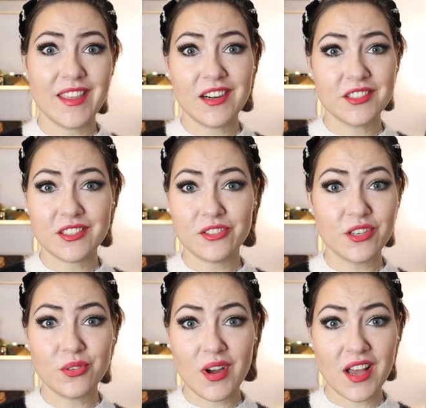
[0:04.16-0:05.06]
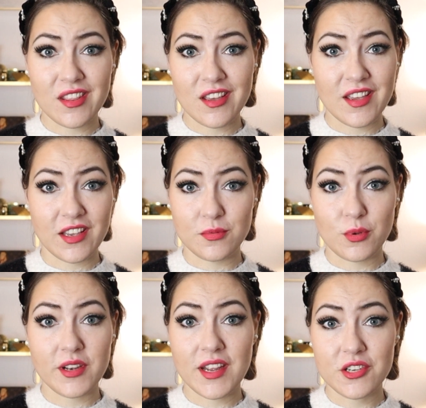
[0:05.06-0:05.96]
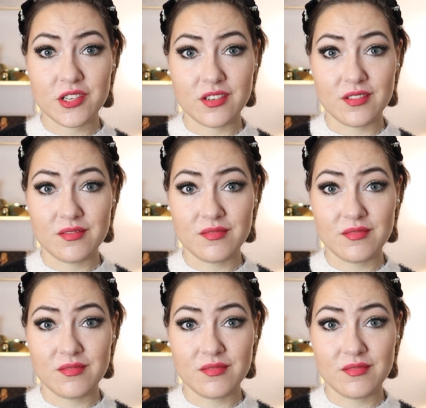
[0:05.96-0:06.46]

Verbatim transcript: There's no other explanation,